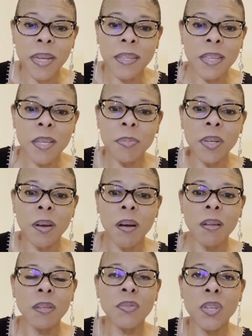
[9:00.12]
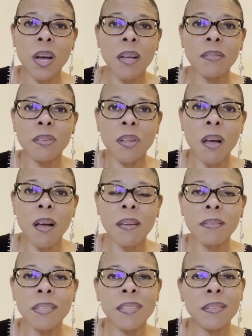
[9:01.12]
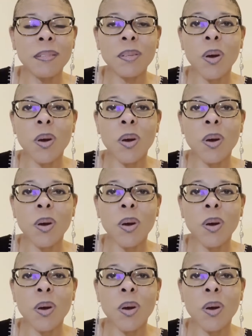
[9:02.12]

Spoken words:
keeping all of God's laws, he says,